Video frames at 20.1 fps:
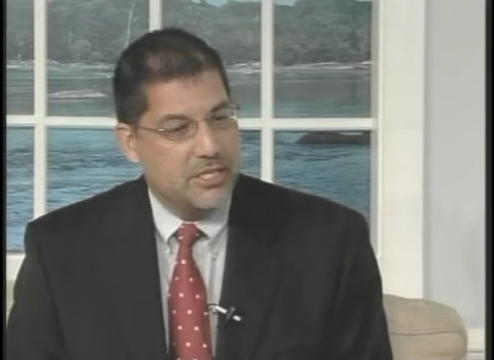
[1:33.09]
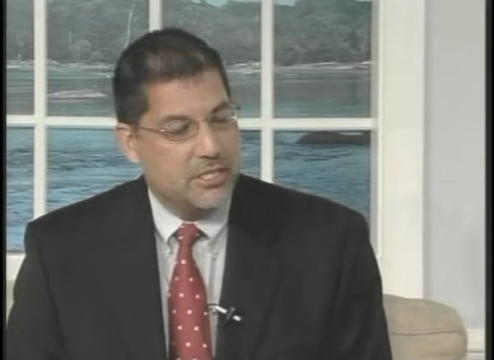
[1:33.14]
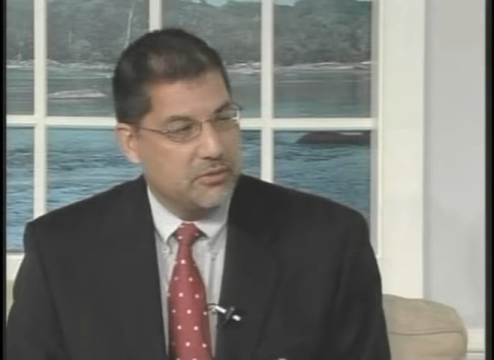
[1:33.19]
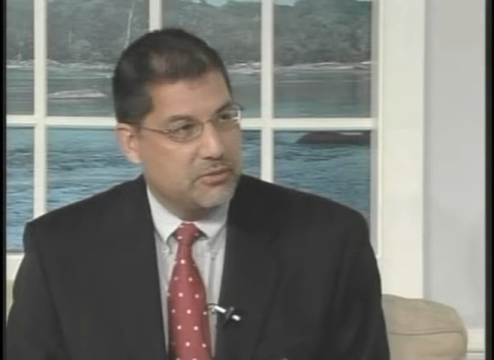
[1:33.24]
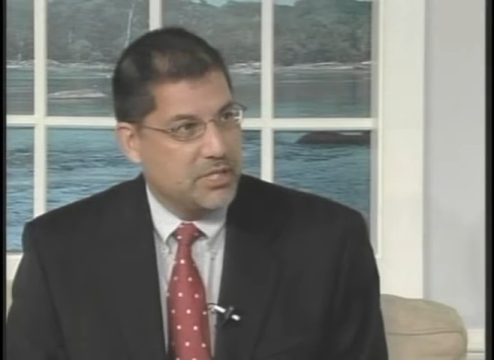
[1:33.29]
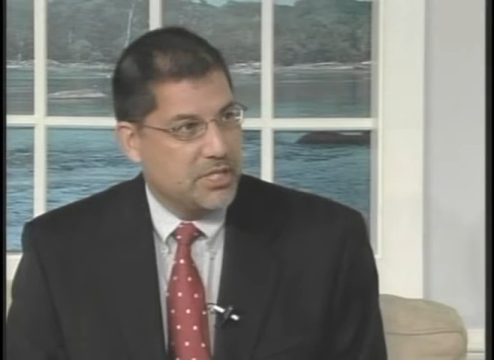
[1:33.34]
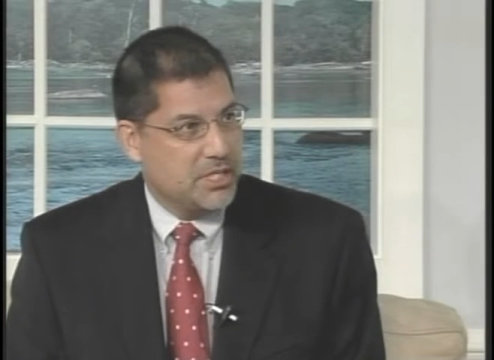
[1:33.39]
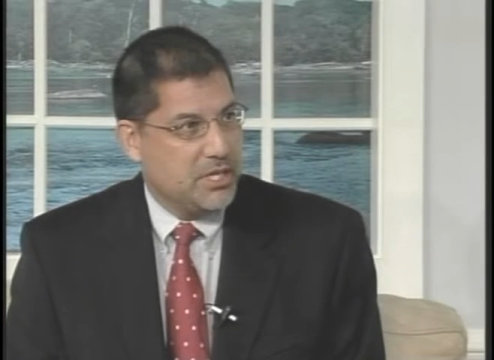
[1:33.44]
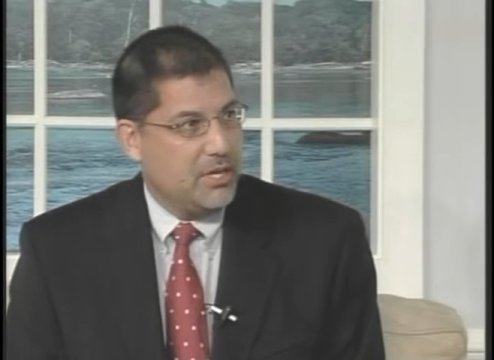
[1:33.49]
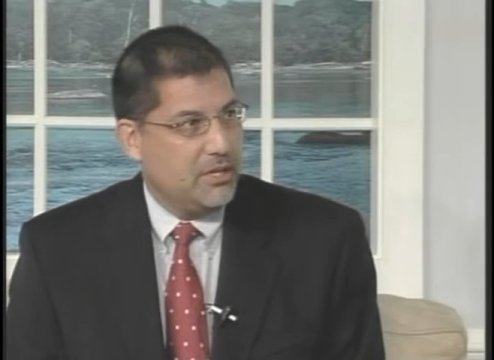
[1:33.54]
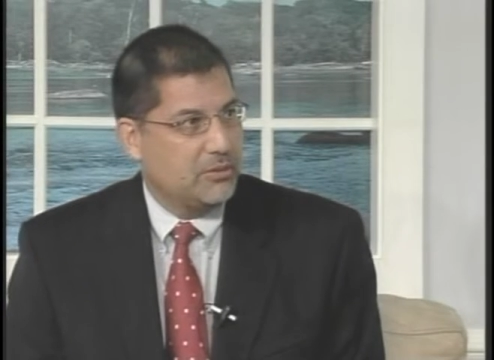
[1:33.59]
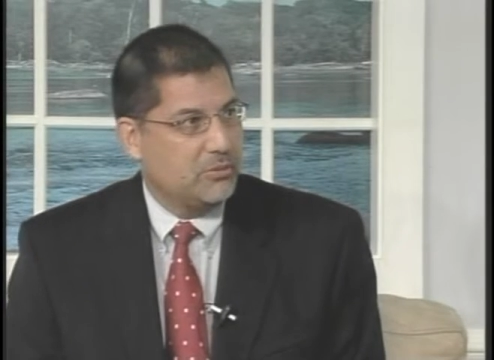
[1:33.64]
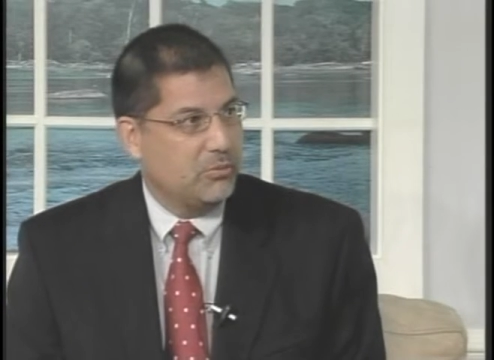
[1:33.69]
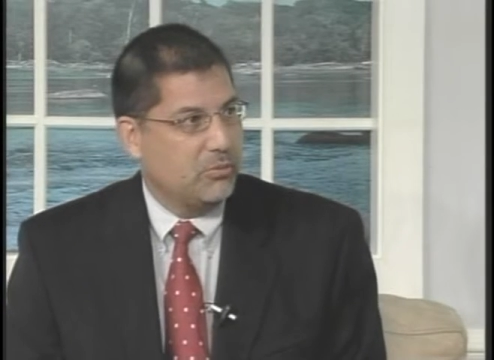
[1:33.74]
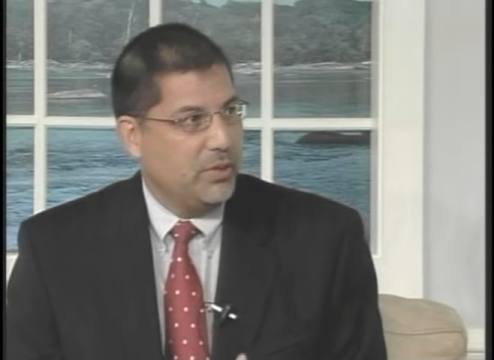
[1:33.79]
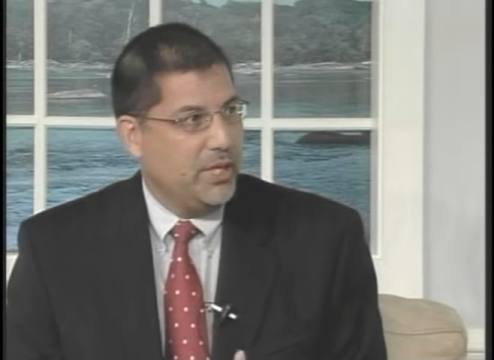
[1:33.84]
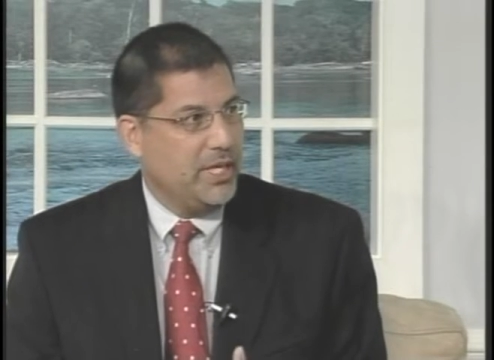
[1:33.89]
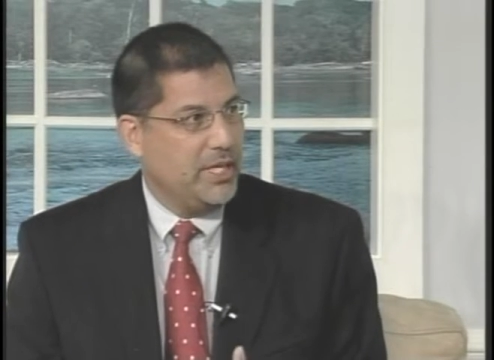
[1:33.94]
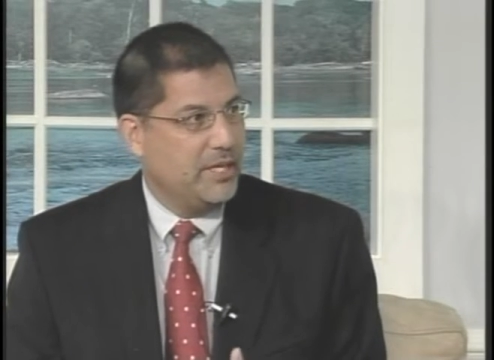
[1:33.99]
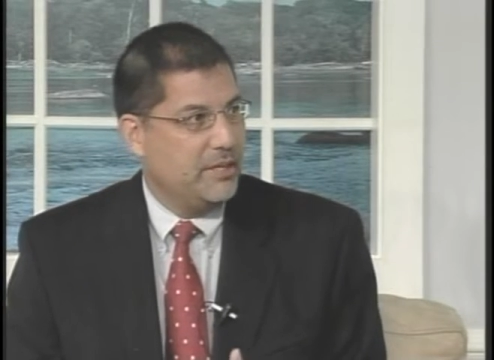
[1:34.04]
a result,
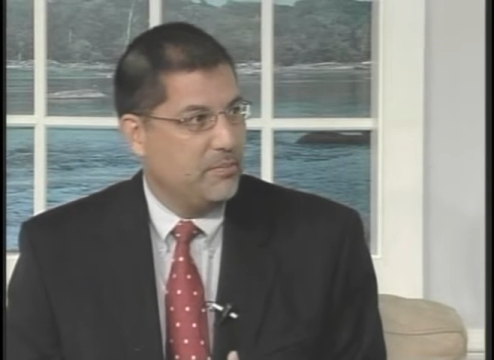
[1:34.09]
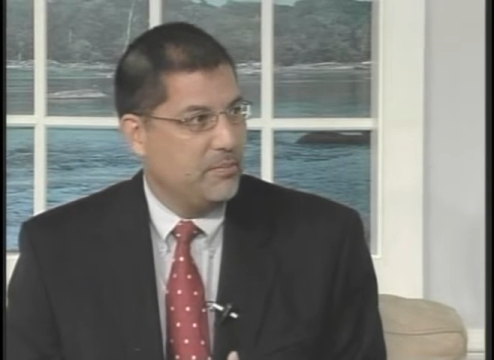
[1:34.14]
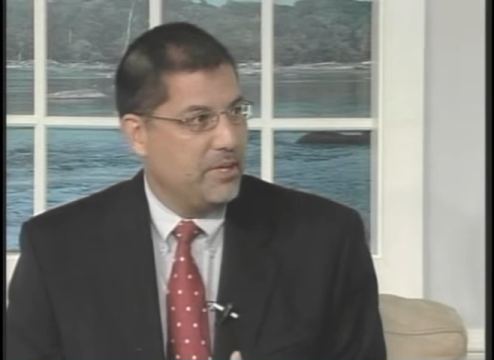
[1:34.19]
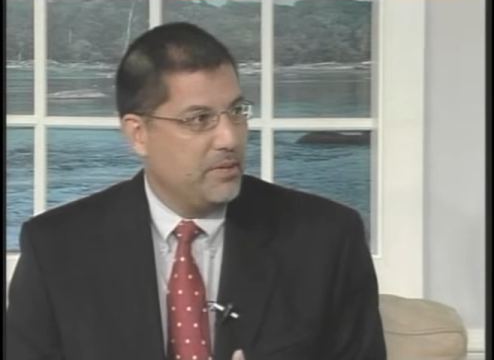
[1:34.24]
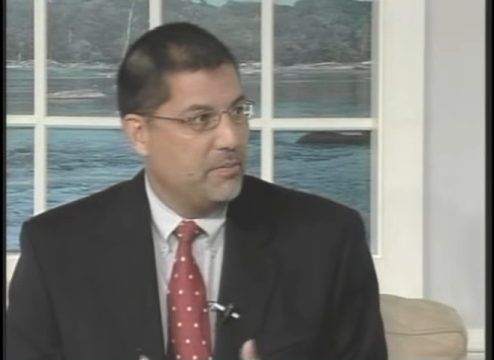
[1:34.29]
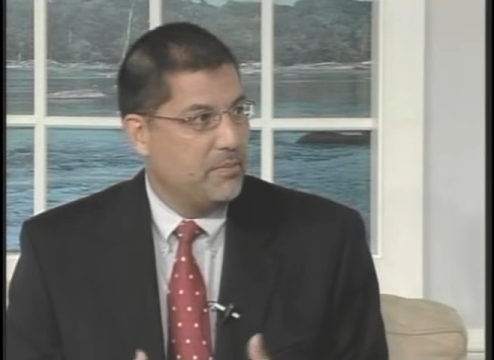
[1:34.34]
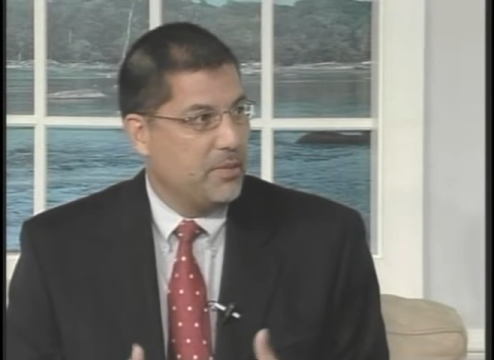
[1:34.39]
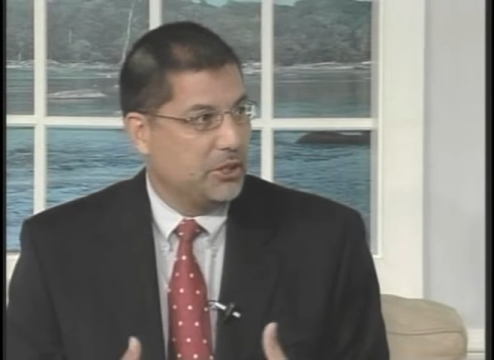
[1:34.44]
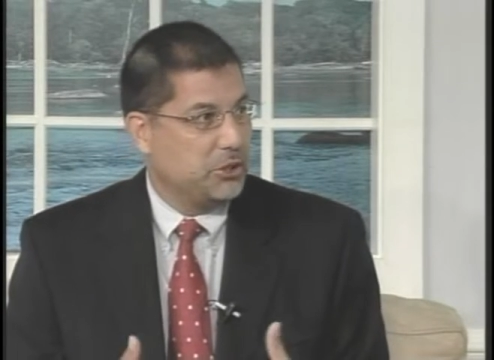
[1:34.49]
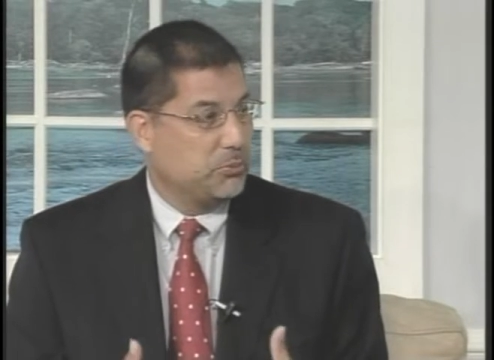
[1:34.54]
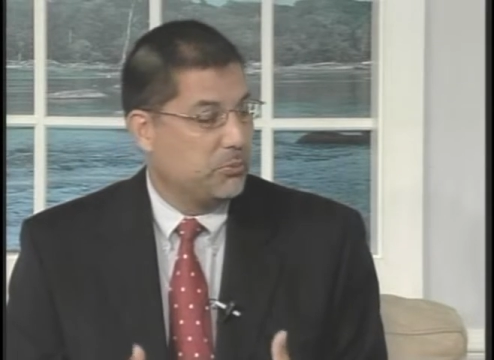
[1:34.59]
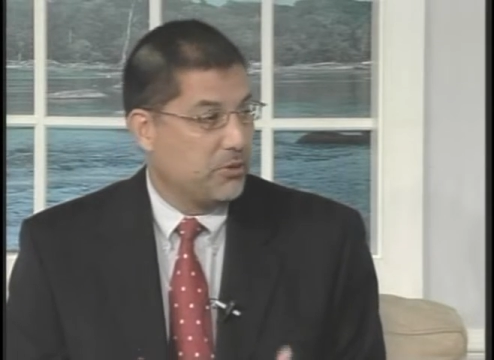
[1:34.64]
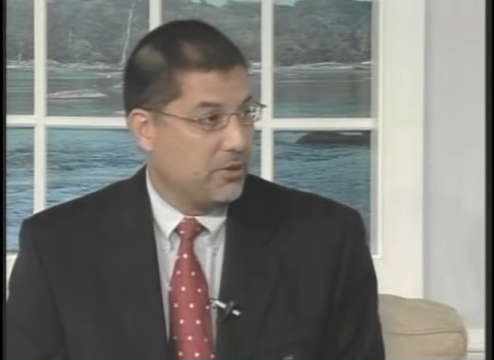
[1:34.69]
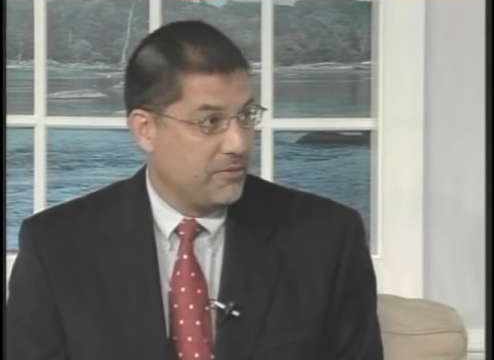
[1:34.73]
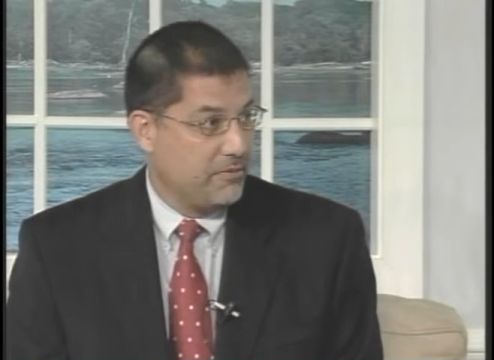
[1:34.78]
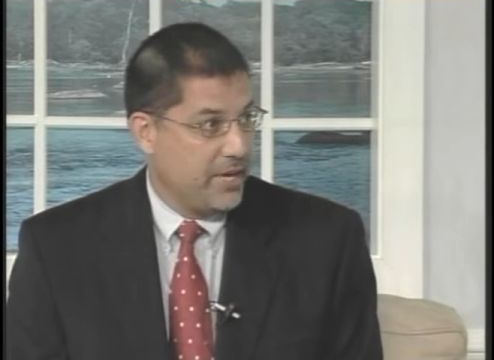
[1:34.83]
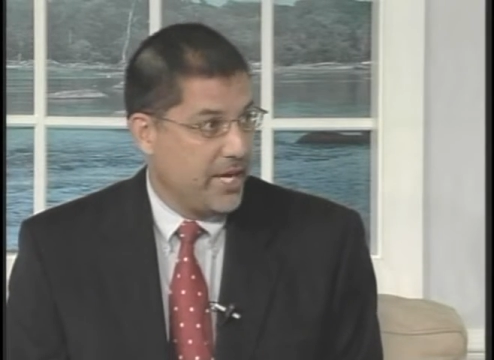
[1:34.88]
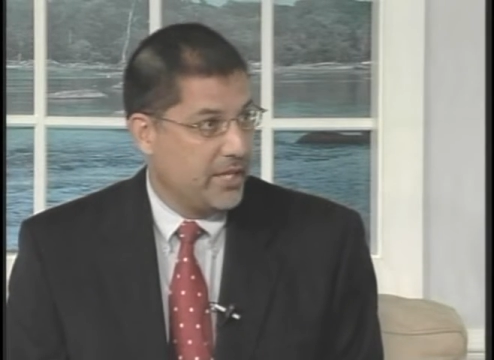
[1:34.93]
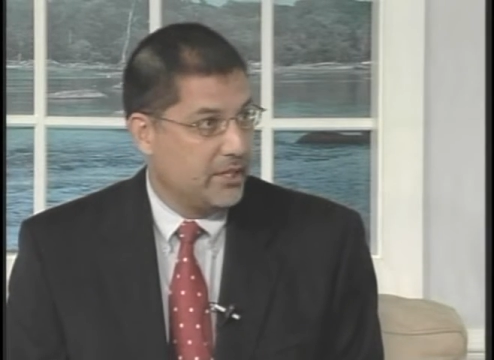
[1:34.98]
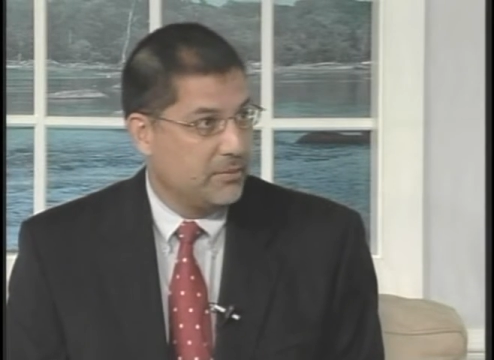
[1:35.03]
we can be much more
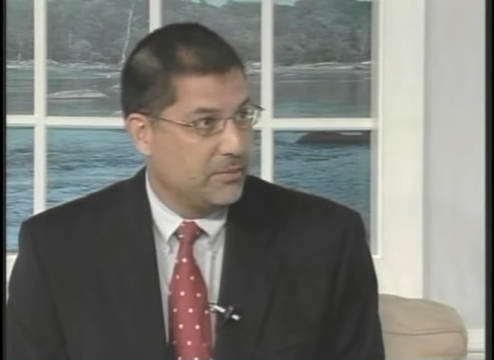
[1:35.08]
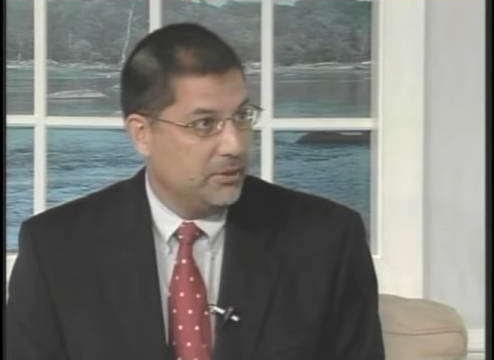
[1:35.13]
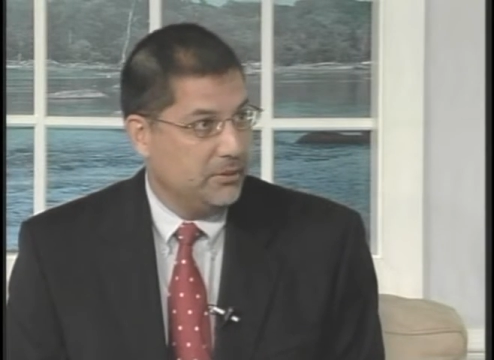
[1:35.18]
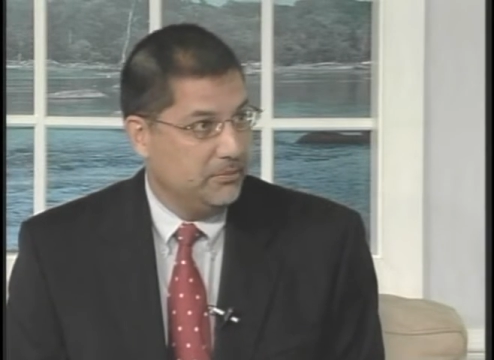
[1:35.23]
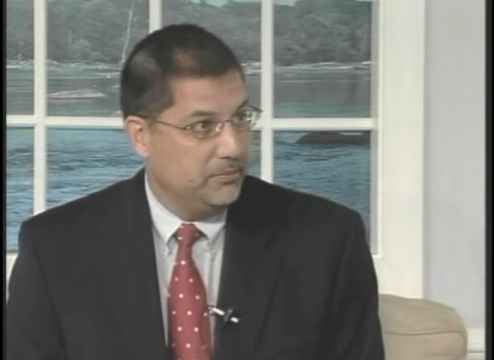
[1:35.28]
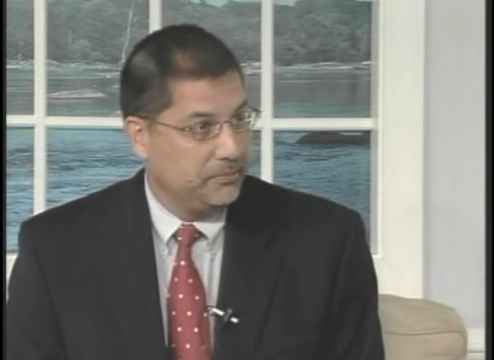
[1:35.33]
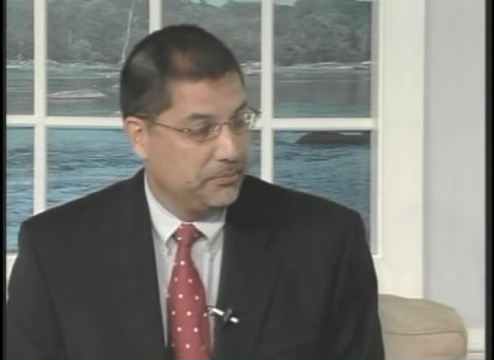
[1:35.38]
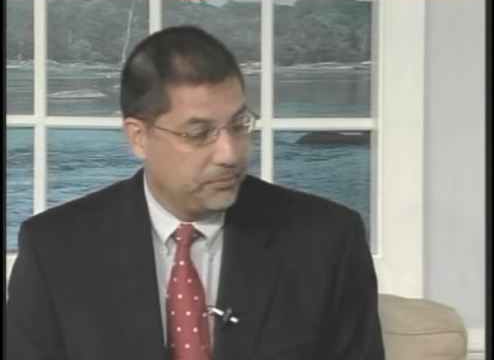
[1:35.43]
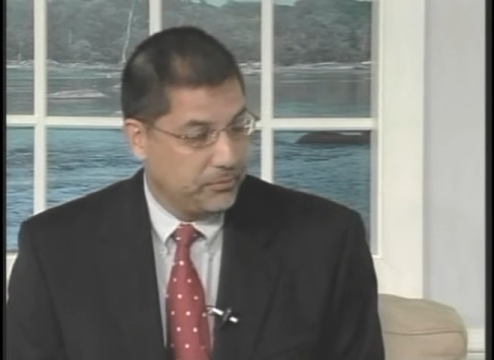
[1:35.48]
available.